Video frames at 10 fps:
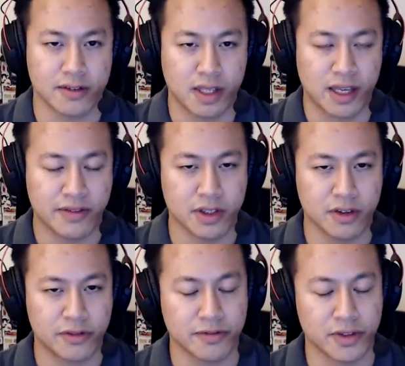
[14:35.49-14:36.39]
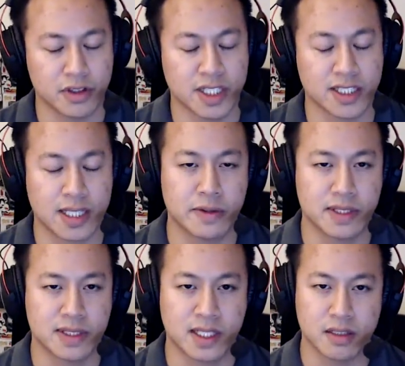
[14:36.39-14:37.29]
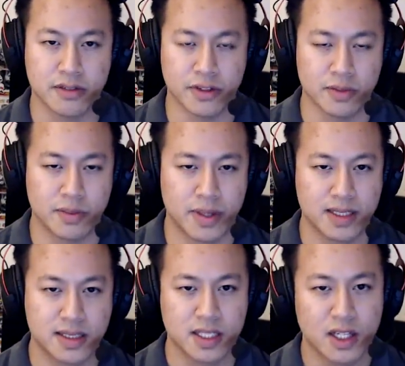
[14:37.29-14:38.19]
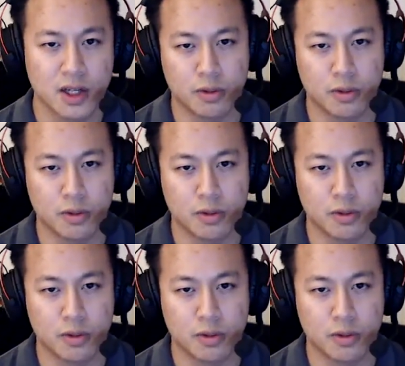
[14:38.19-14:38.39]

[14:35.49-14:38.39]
Evan Yu from Vue.js came out with a site called VuePress,